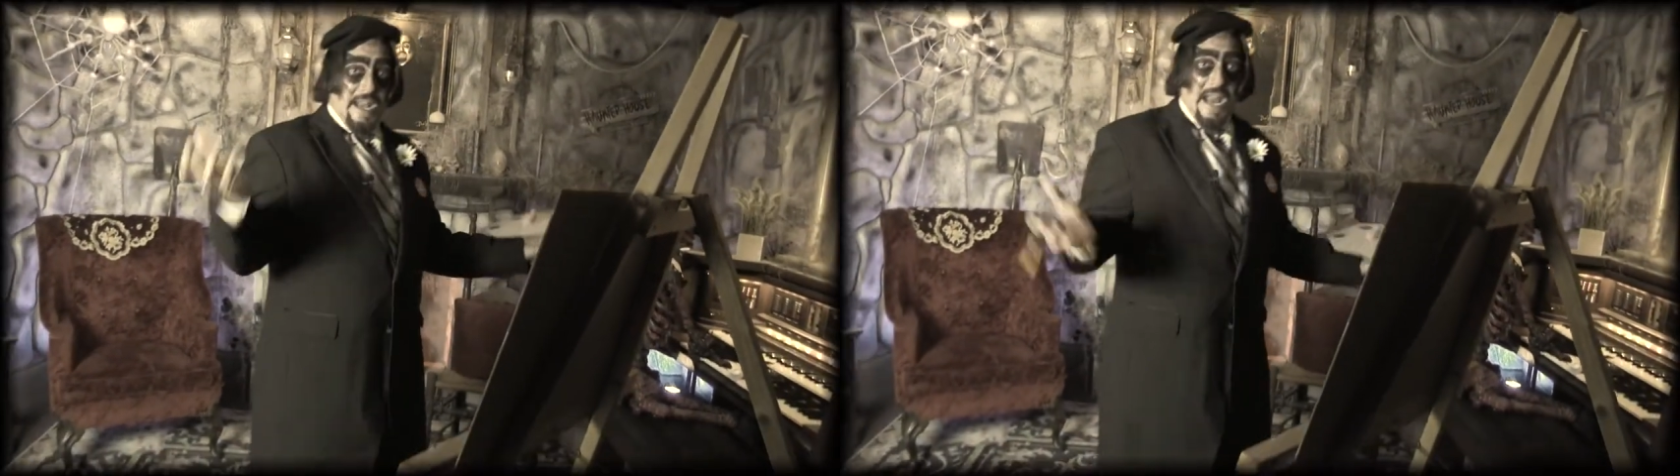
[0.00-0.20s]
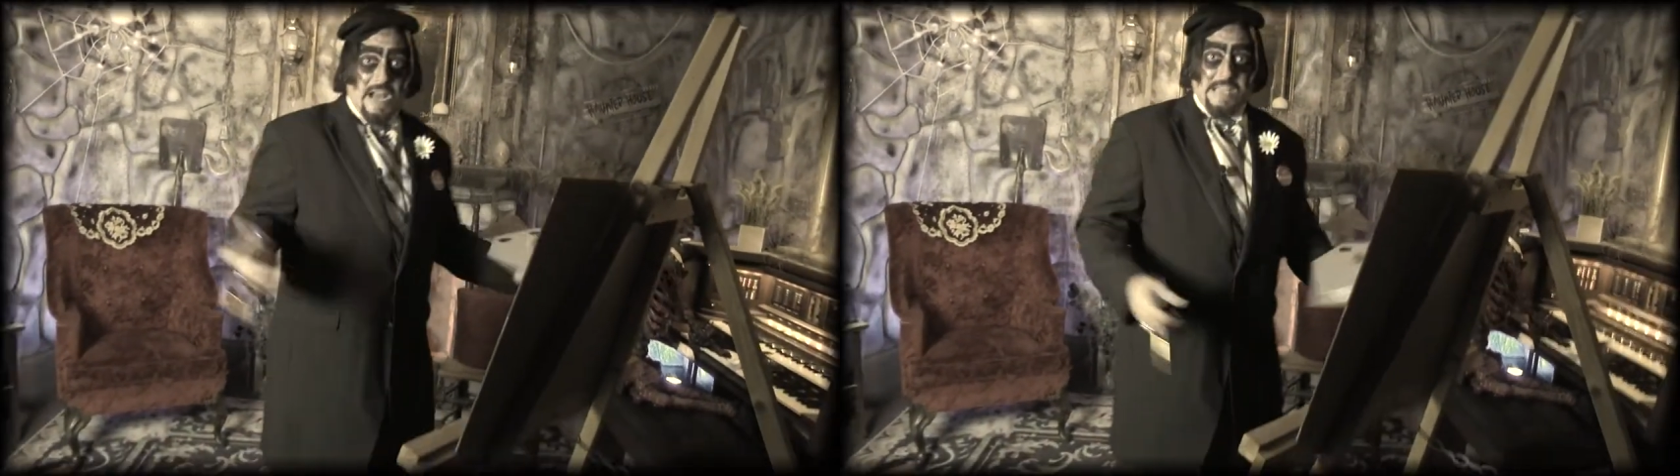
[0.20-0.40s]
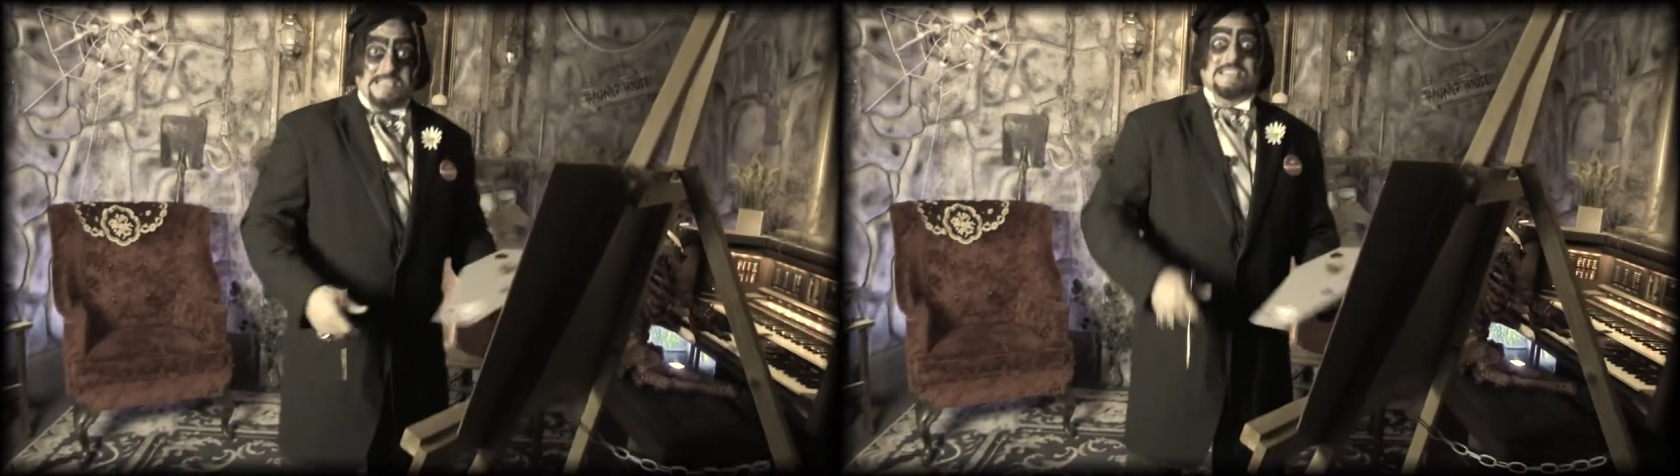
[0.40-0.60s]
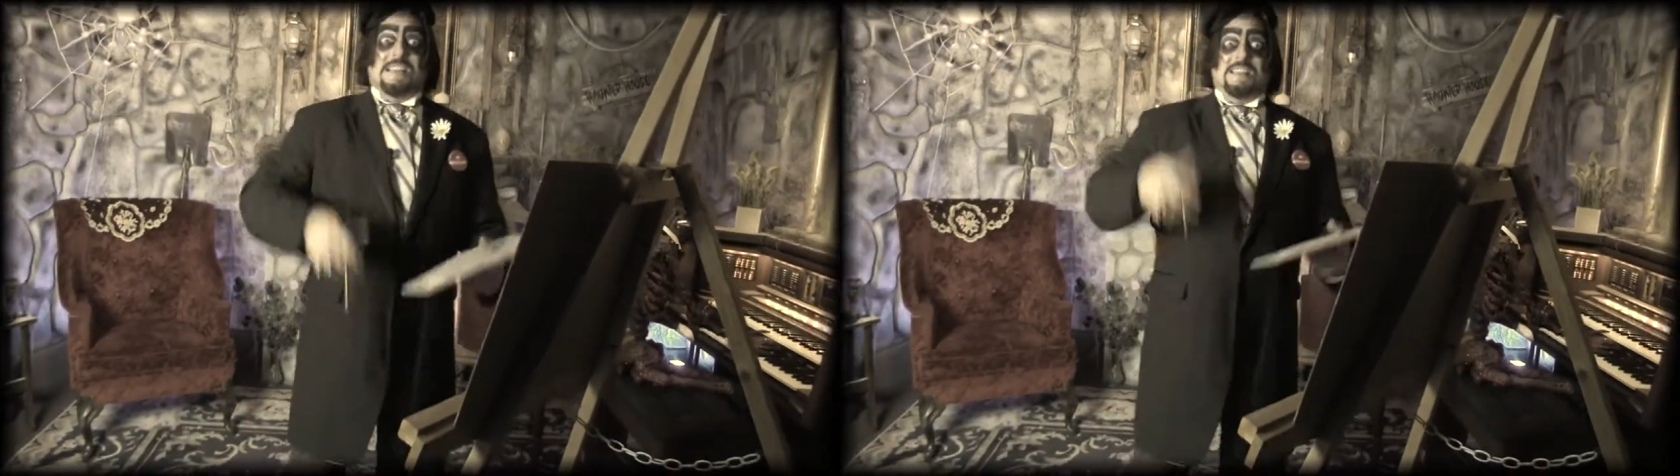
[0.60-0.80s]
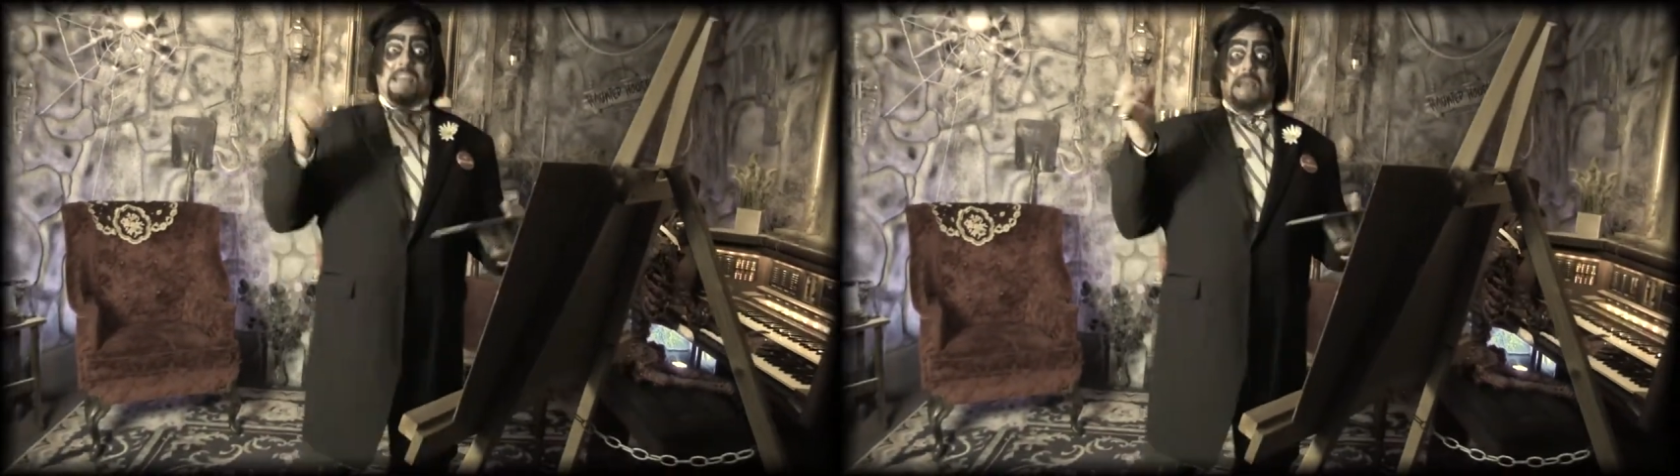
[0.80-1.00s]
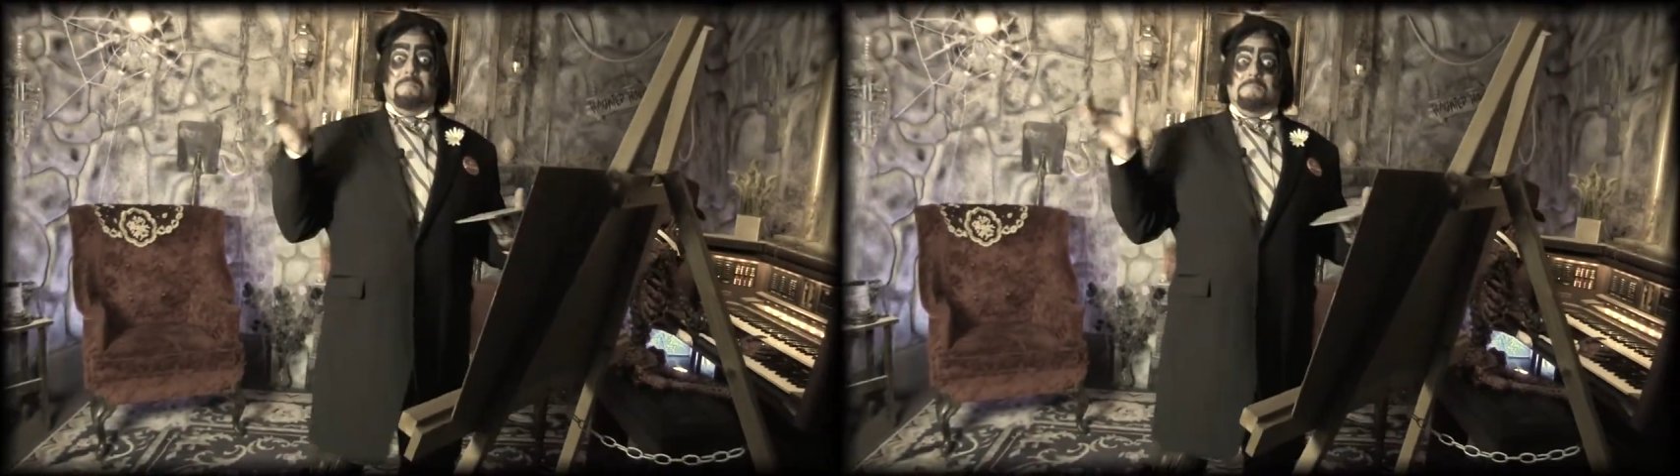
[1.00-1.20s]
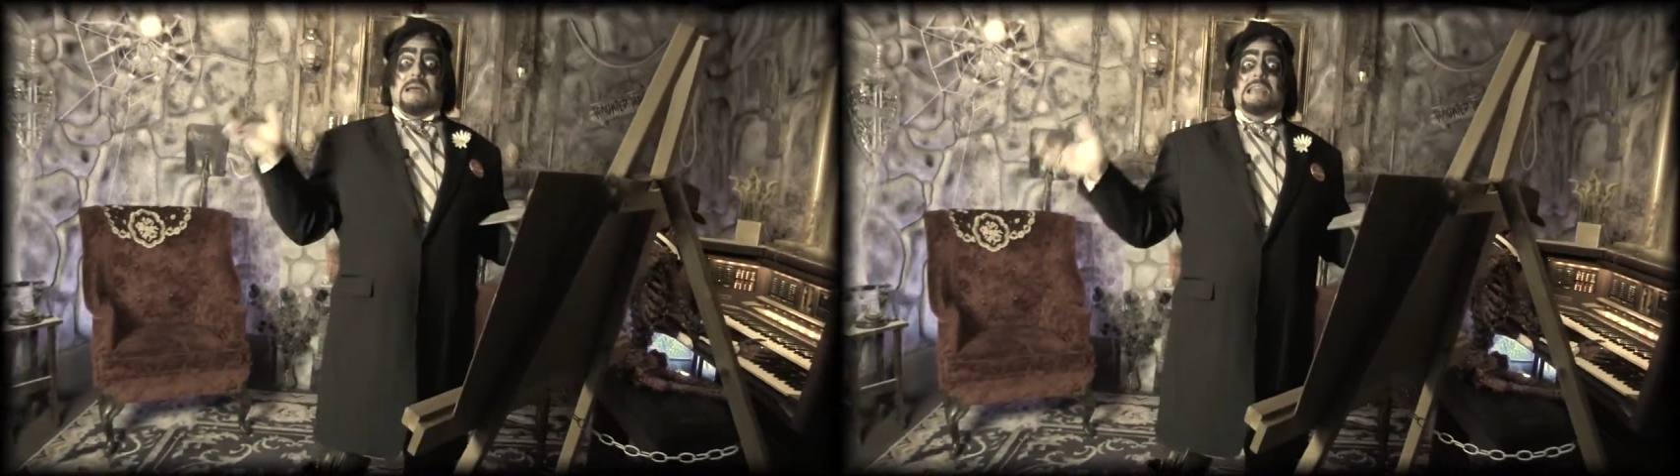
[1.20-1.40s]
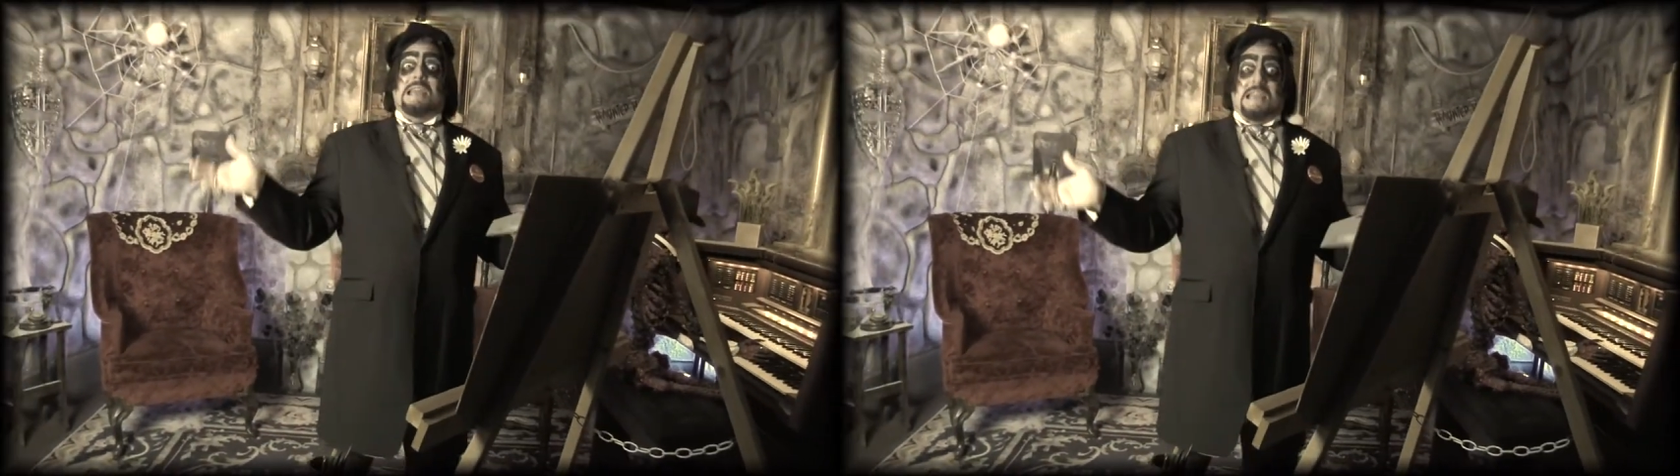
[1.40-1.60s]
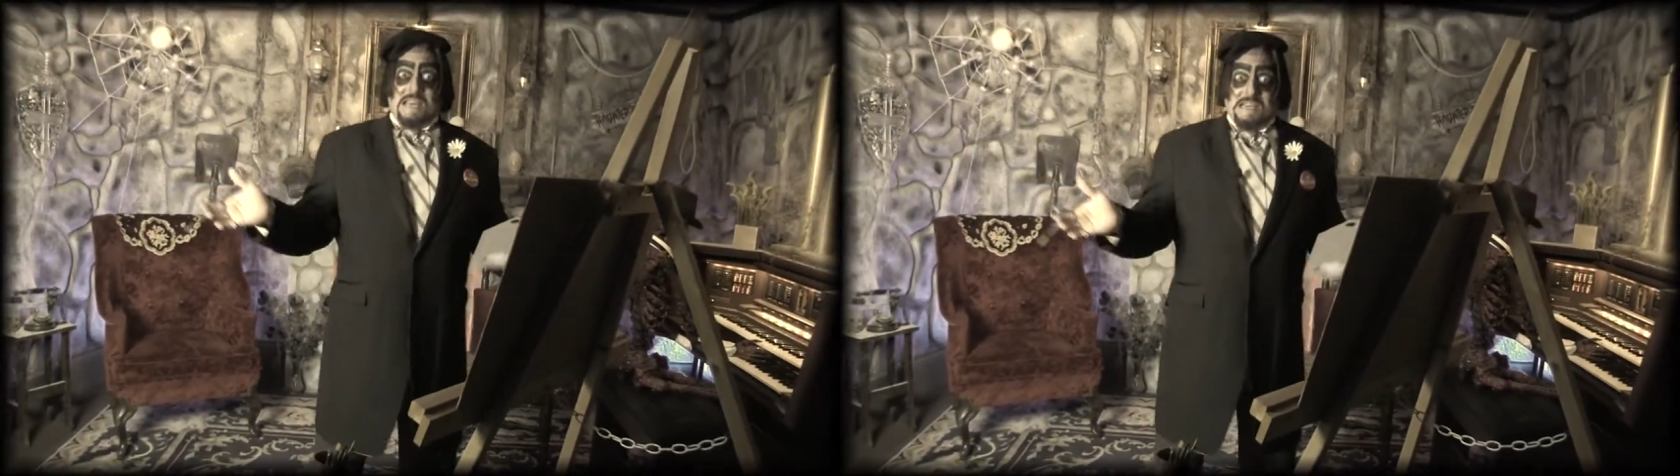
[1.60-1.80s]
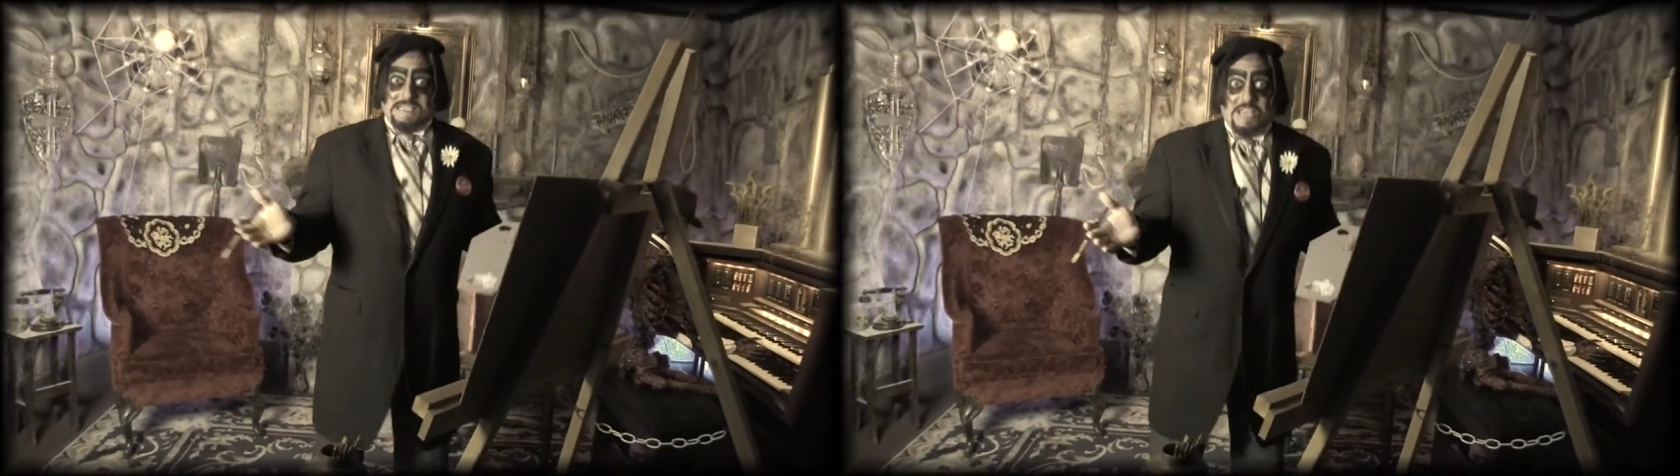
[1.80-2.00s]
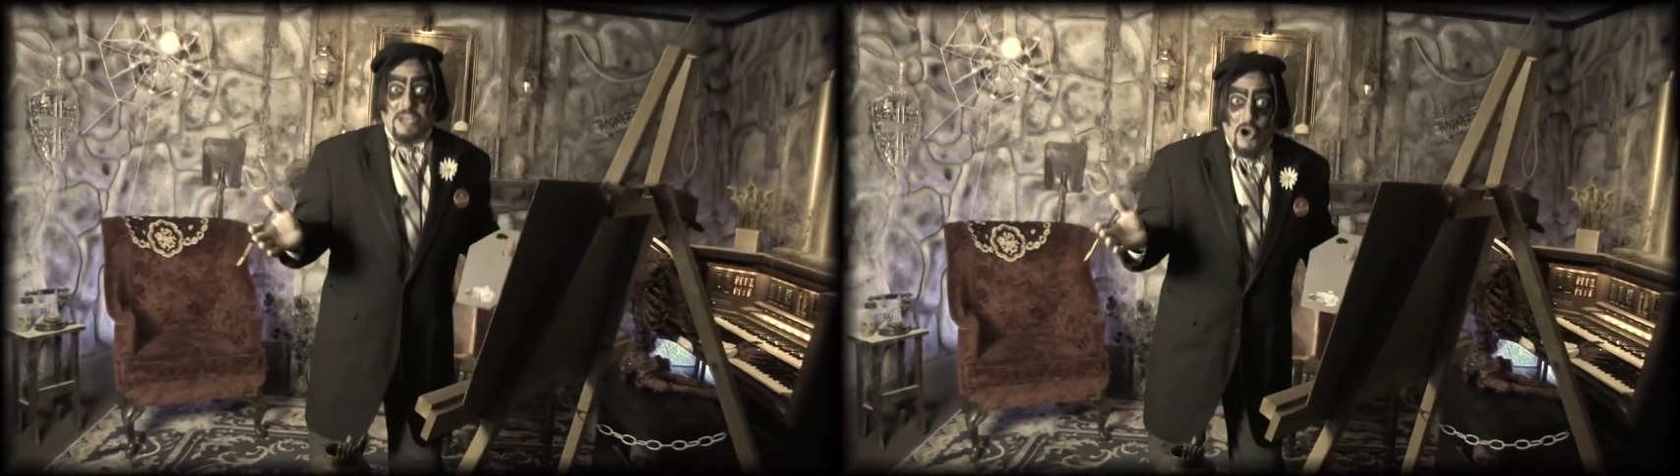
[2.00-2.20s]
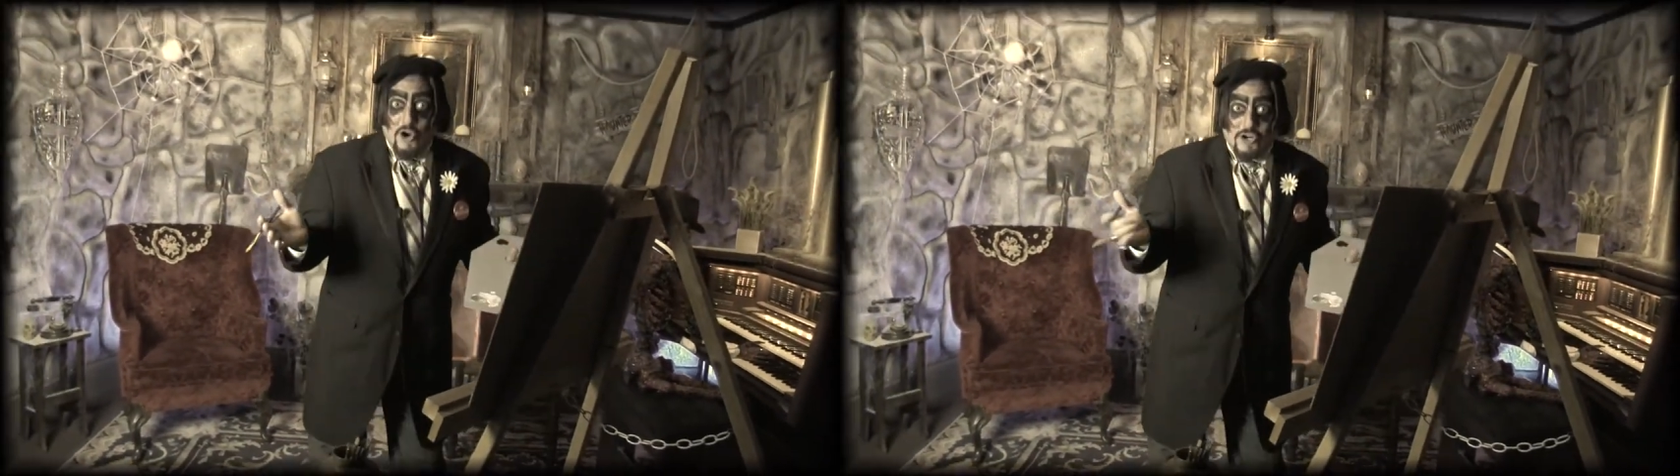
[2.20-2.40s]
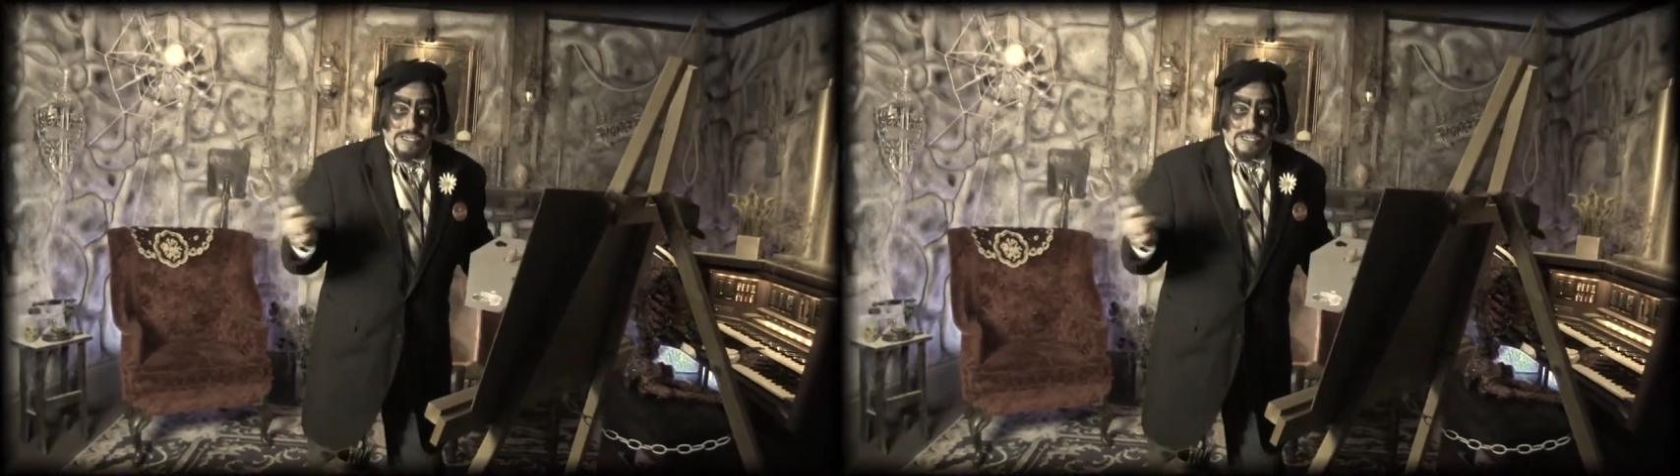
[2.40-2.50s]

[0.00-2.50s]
down and see the amazing art.